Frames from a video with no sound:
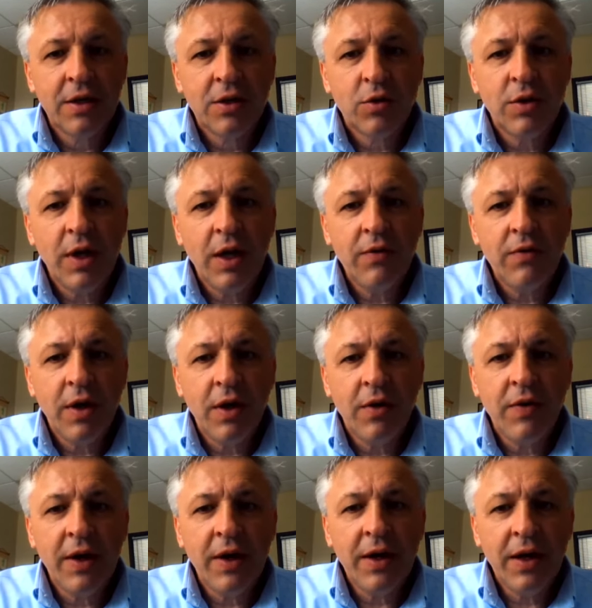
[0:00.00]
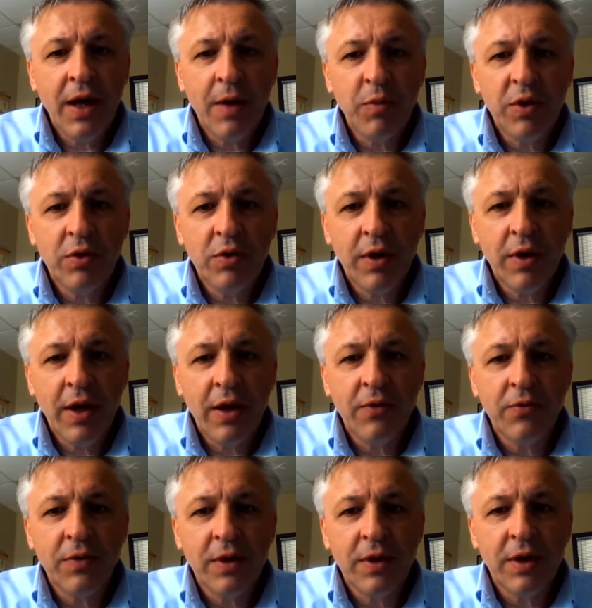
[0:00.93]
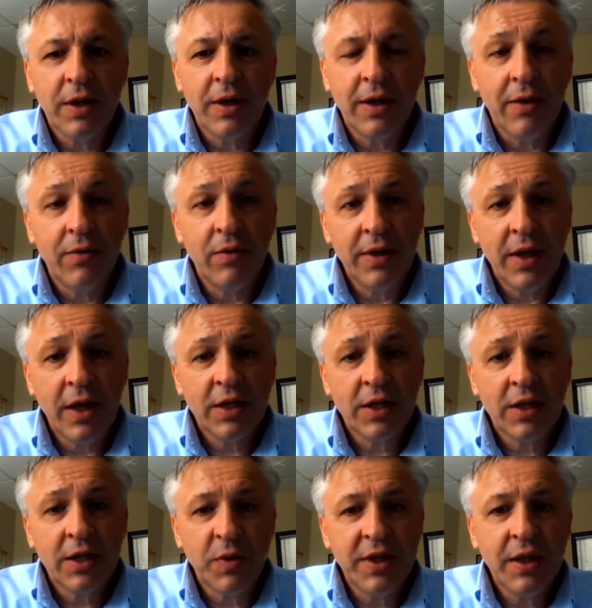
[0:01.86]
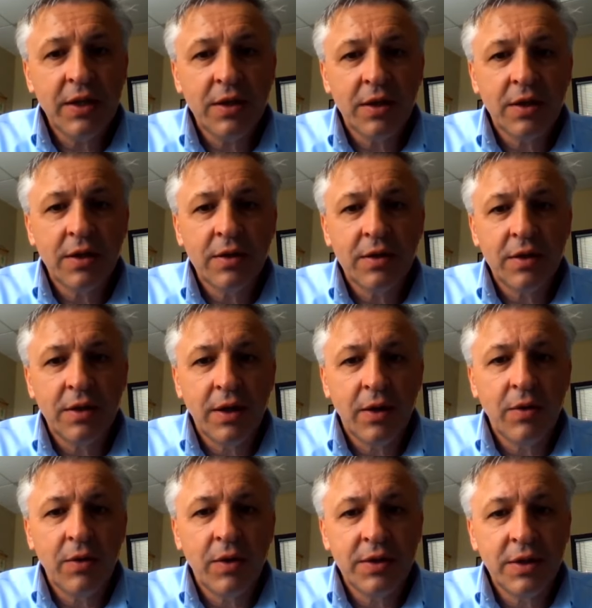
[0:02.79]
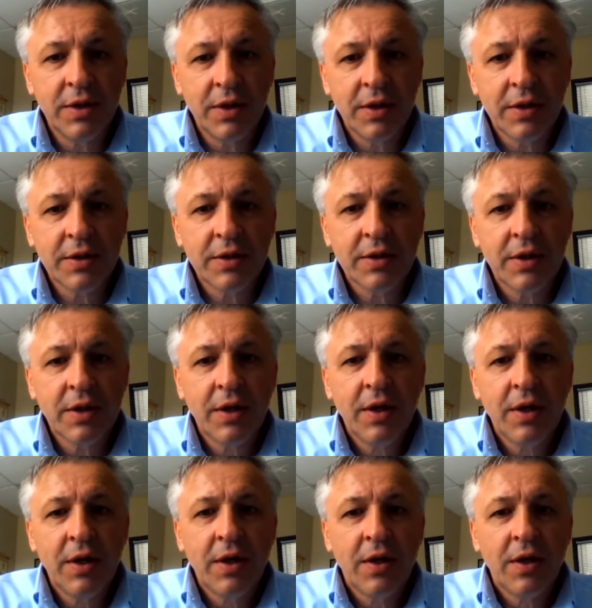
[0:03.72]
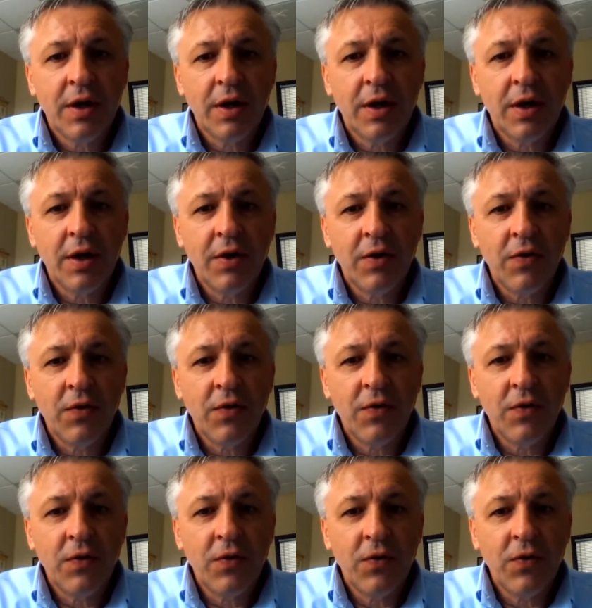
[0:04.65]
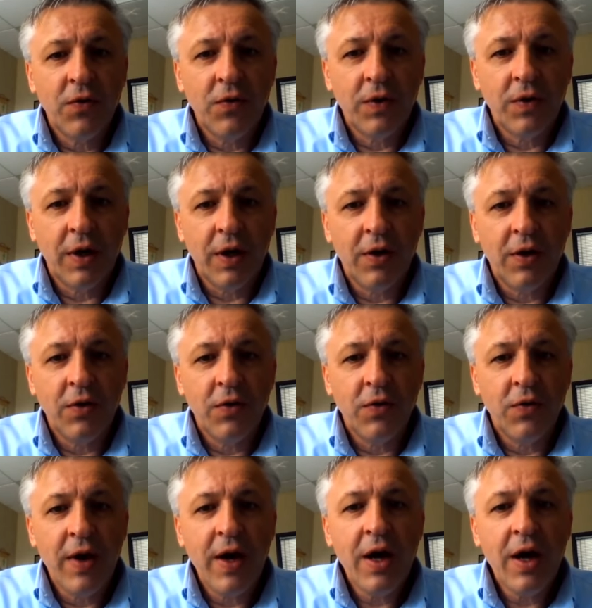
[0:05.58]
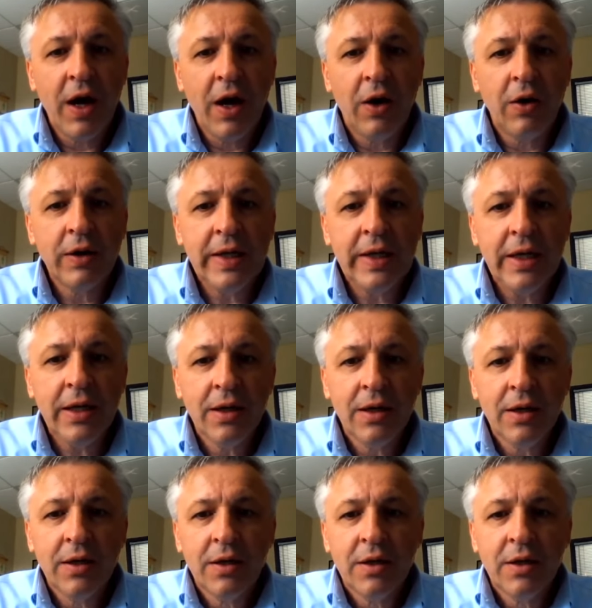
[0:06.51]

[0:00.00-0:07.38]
Today, we are very happy to have our next presenter in our series, Weihao Ge,